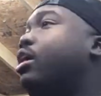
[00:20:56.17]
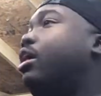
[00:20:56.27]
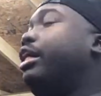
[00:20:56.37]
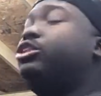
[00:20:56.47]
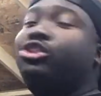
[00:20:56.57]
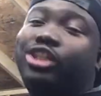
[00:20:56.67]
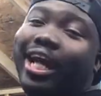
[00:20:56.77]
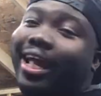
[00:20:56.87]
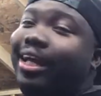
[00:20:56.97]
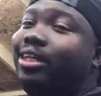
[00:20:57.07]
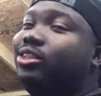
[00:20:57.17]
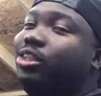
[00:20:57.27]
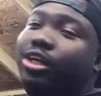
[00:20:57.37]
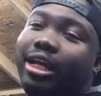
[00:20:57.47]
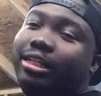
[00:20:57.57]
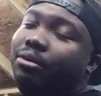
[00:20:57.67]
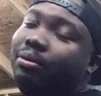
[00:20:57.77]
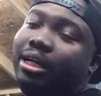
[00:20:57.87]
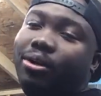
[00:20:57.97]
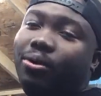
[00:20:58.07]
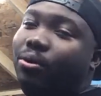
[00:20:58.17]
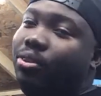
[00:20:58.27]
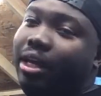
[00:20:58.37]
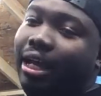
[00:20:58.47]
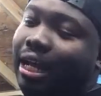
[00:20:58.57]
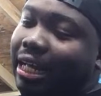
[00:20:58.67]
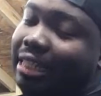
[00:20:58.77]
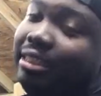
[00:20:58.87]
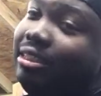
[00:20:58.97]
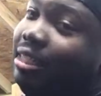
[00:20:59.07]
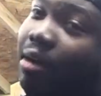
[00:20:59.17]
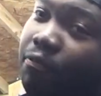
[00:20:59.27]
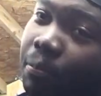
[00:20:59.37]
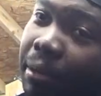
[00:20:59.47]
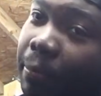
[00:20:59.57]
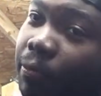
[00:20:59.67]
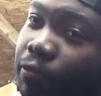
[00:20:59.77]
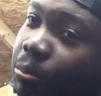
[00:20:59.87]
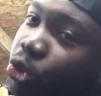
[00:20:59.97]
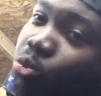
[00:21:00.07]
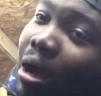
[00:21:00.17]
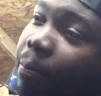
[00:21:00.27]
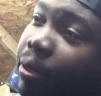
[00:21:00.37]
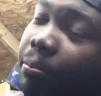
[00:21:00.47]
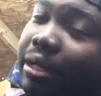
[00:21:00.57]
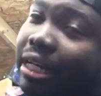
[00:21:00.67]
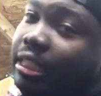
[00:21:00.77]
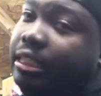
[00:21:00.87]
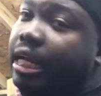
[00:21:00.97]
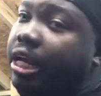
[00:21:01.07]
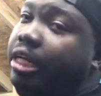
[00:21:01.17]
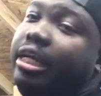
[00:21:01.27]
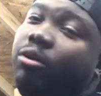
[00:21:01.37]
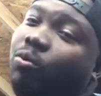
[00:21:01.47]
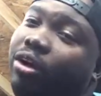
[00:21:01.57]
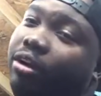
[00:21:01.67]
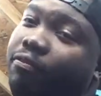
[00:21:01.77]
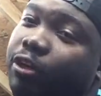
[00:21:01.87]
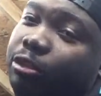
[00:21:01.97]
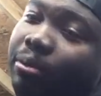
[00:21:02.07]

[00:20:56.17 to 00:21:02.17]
exchange, and you gotta deal with that whole thing. I guess to stop from people from swapping them and then saying it didn't work in the first